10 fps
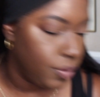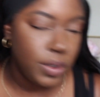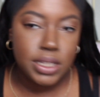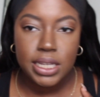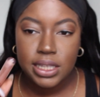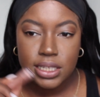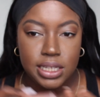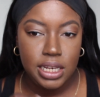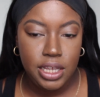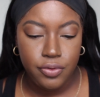We're gonna take this
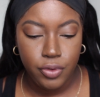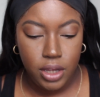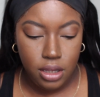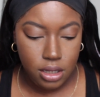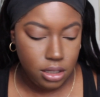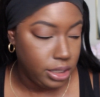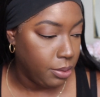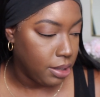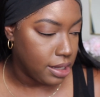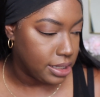Neat Freak
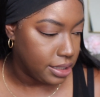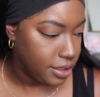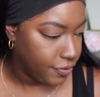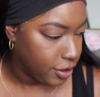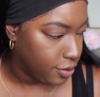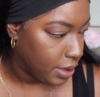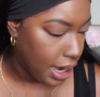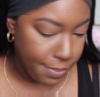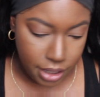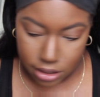lip gloss. This is the first one
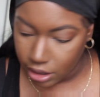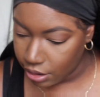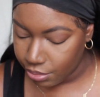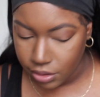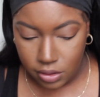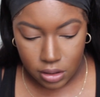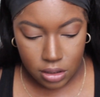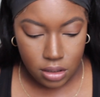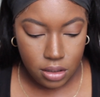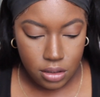that I picked up,
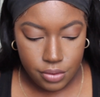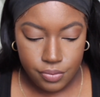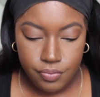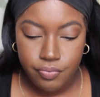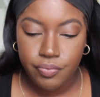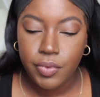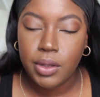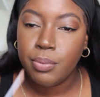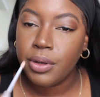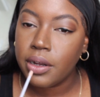
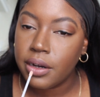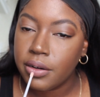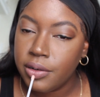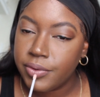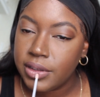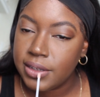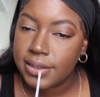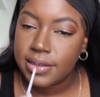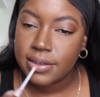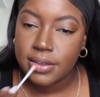and put her over
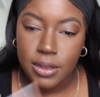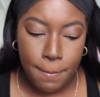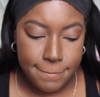this.